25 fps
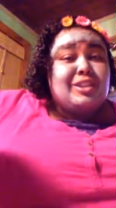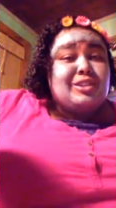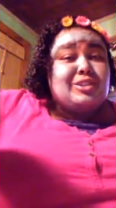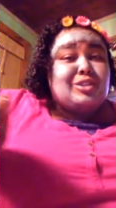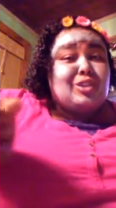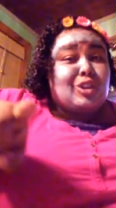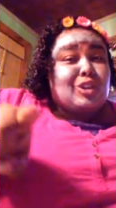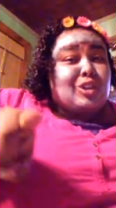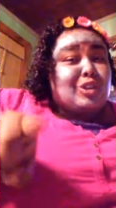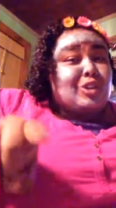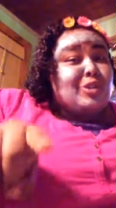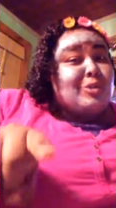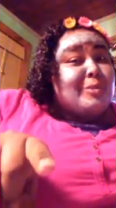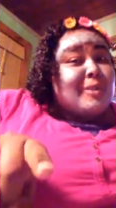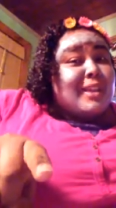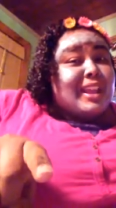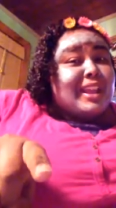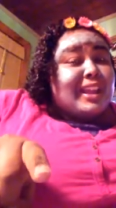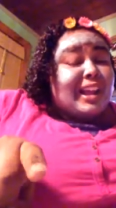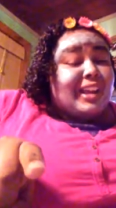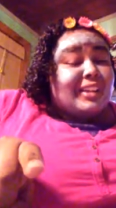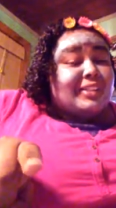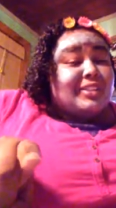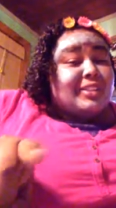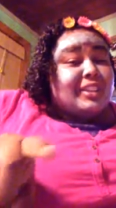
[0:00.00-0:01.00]
So you
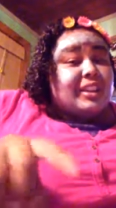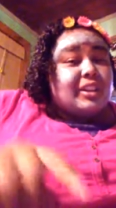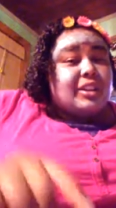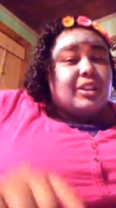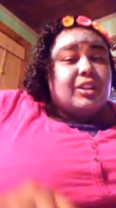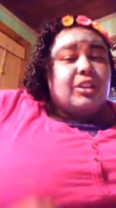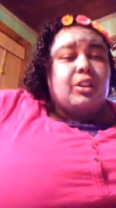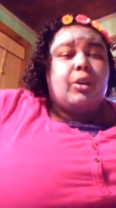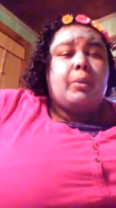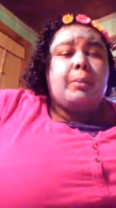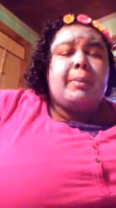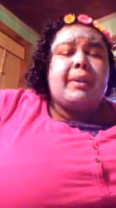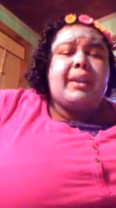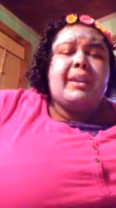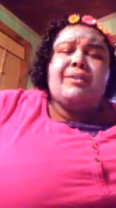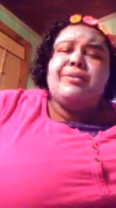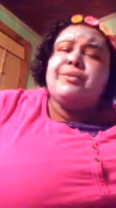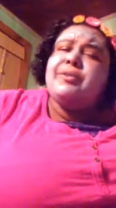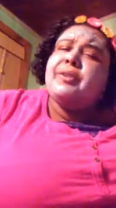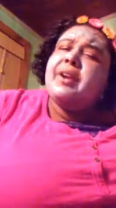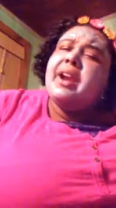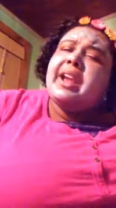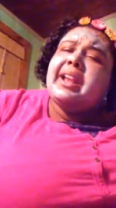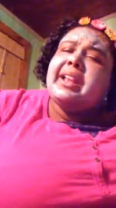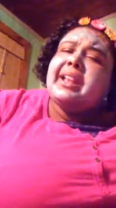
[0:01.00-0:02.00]
men out there, don't be
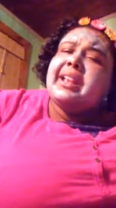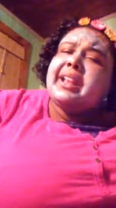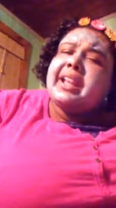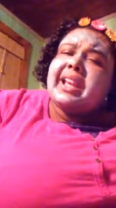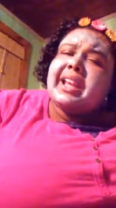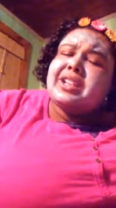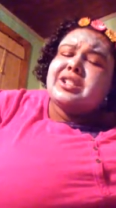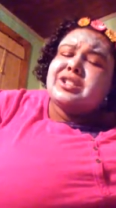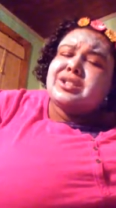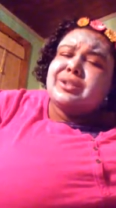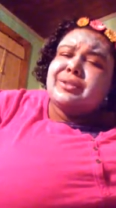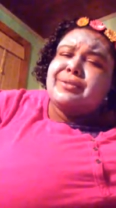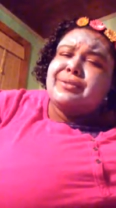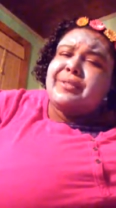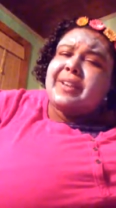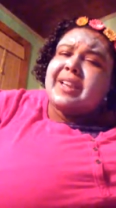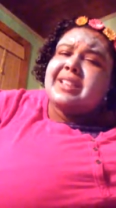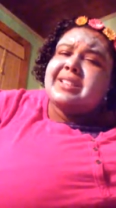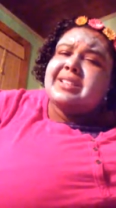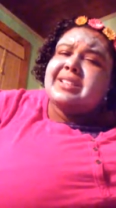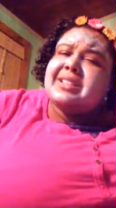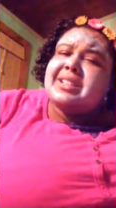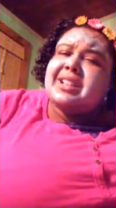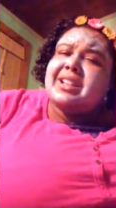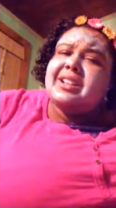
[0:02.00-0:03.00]
afraid to get your
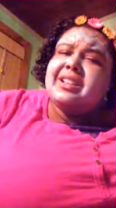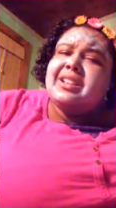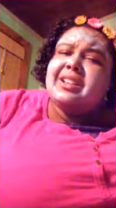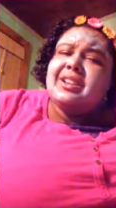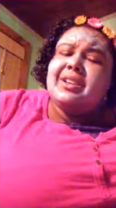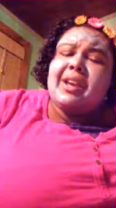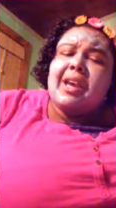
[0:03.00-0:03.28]
face done.